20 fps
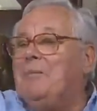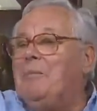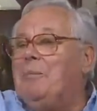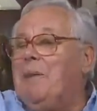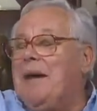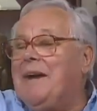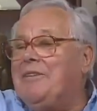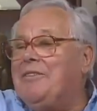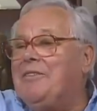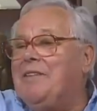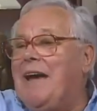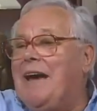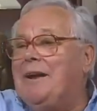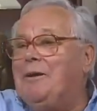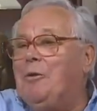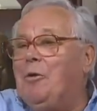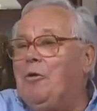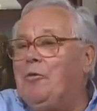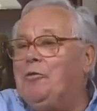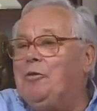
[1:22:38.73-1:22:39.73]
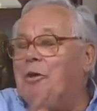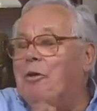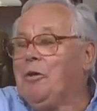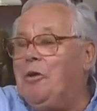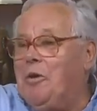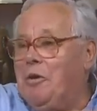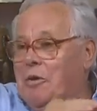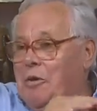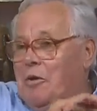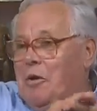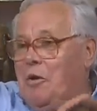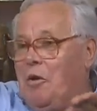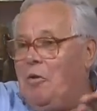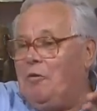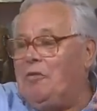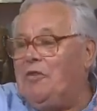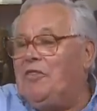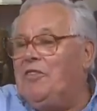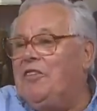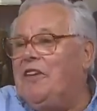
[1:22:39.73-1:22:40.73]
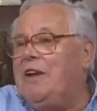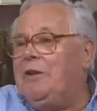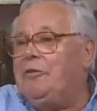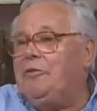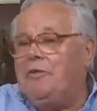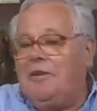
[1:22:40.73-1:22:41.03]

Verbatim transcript: backside of the sales